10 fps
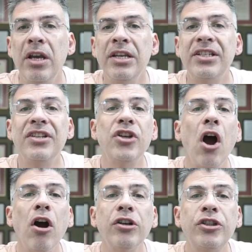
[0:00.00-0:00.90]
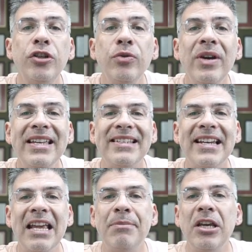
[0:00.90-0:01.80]
Since R two is an
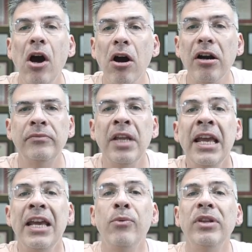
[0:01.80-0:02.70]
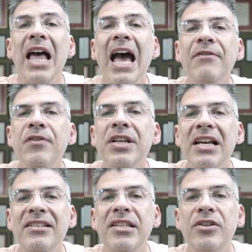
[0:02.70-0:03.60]
A B R, it will
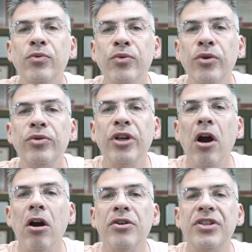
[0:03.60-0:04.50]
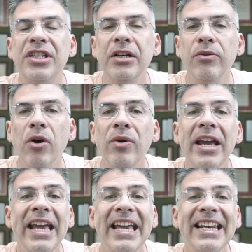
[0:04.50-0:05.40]
advertise this route to R zero
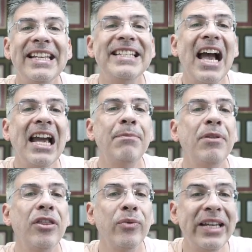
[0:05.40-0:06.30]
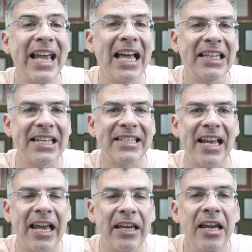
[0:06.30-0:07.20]
in a Type three L S
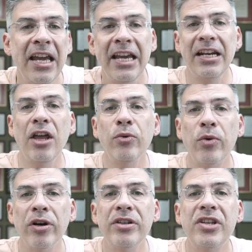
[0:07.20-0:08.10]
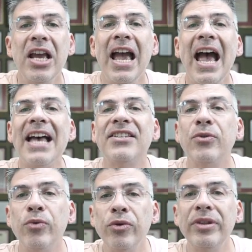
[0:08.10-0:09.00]
A, in other words, as a
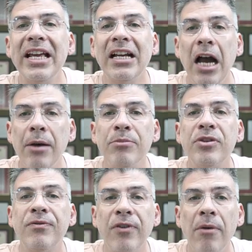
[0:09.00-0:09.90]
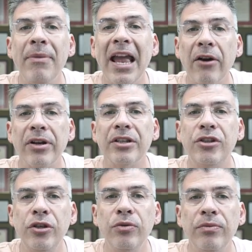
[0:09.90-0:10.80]
route that comes from Area
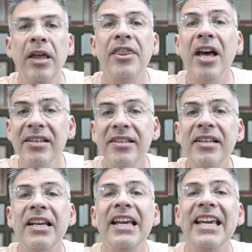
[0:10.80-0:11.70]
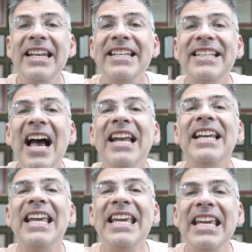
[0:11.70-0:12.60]
two. Thus, it is an
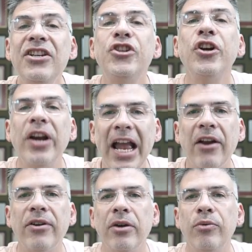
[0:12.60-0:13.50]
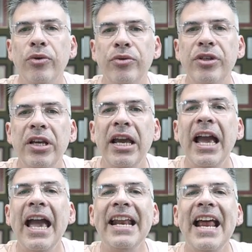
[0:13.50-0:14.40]
inter-area route
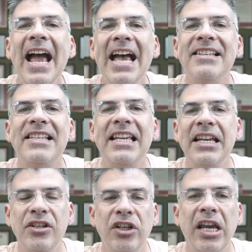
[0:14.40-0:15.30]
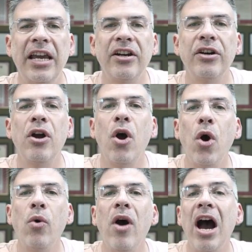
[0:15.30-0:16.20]
and has the indicator
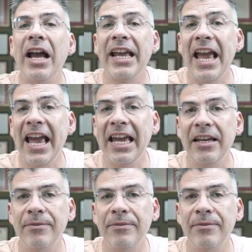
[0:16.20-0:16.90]
O I A.